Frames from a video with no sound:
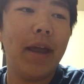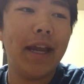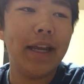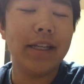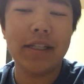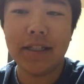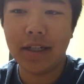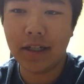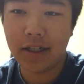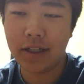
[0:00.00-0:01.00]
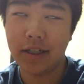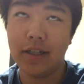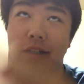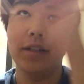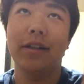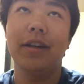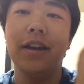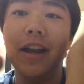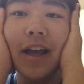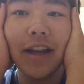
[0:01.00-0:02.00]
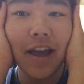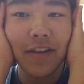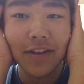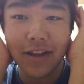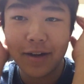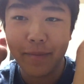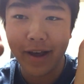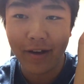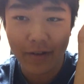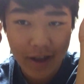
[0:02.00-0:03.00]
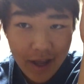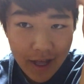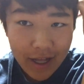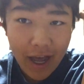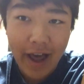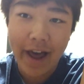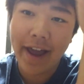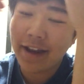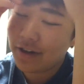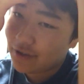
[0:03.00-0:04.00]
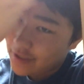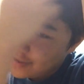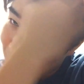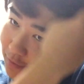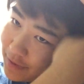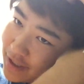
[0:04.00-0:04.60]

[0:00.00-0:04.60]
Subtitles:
It is none other than about Kai and Krystal,